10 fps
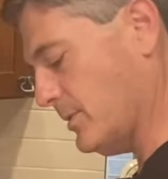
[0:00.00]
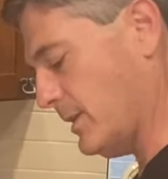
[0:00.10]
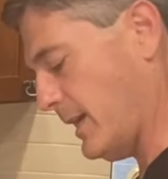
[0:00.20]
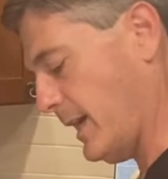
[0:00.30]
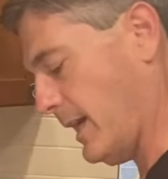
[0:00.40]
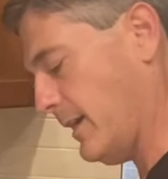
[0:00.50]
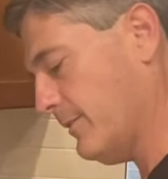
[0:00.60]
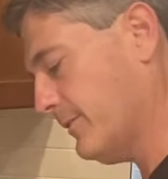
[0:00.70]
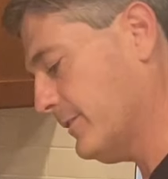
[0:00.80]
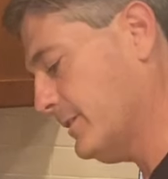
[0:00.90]
and a
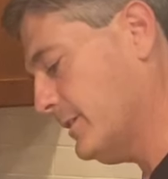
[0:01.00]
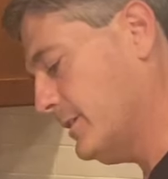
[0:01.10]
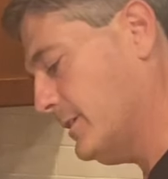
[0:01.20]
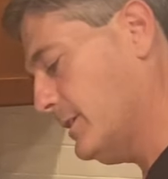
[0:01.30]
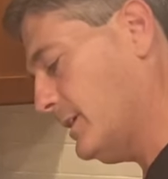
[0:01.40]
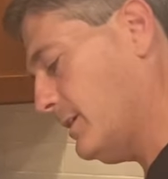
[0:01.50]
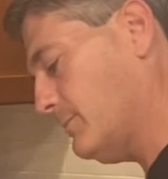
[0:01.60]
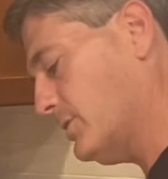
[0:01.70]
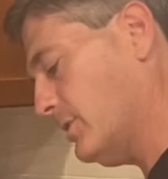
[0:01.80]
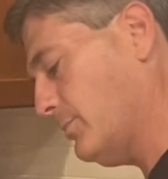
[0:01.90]
half. And I'm
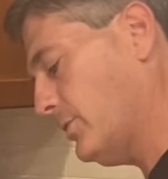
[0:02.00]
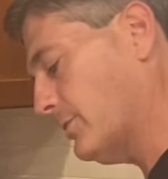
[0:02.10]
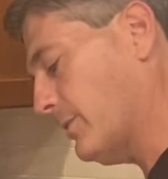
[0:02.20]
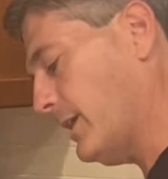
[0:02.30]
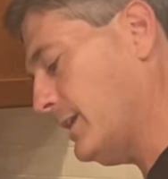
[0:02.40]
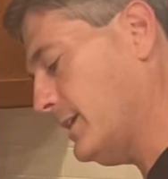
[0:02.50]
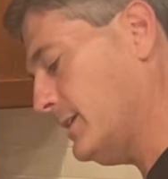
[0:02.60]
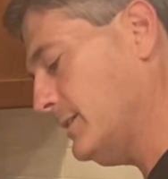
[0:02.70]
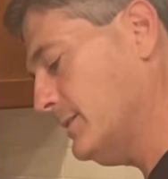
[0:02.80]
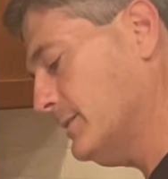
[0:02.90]
just going to put it right in